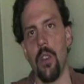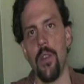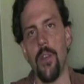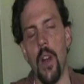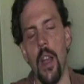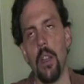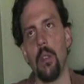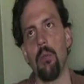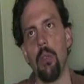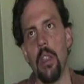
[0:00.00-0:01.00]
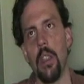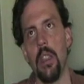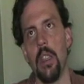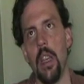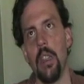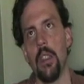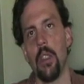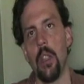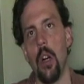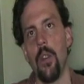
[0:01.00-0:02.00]
the final really nail in
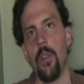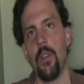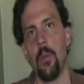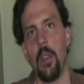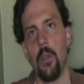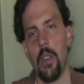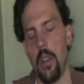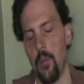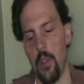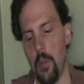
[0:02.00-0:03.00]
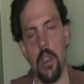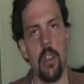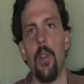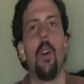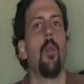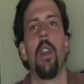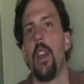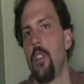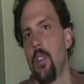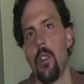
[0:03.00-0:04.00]
the coffin for me was was because of all what I
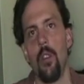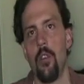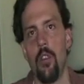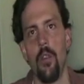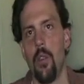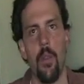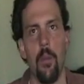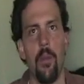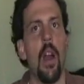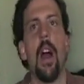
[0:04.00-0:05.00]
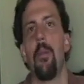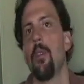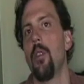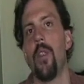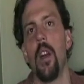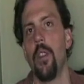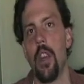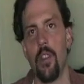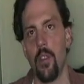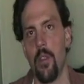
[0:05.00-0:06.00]
had just told you, the, the high profile
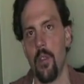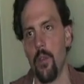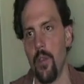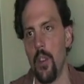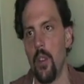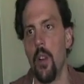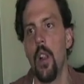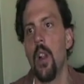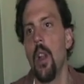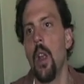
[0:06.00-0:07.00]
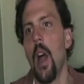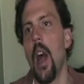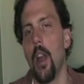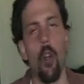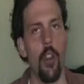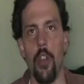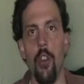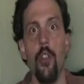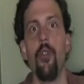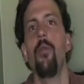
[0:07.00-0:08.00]
nature of the review. I already
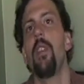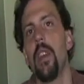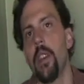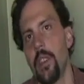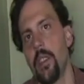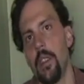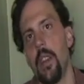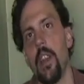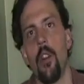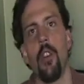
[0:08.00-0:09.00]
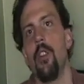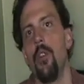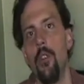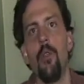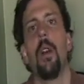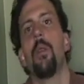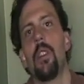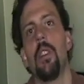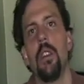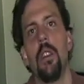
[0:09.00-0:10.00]
knew this. I already knew I was
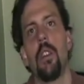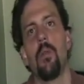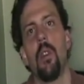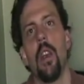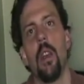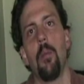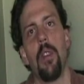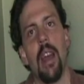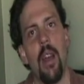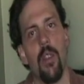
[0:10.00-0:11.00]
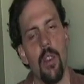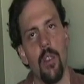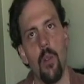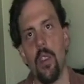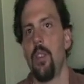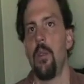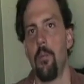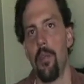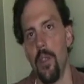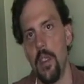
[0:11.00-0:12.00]
seen this way, but now here it was in
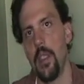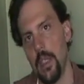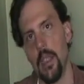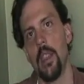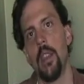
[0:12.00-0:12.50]
print,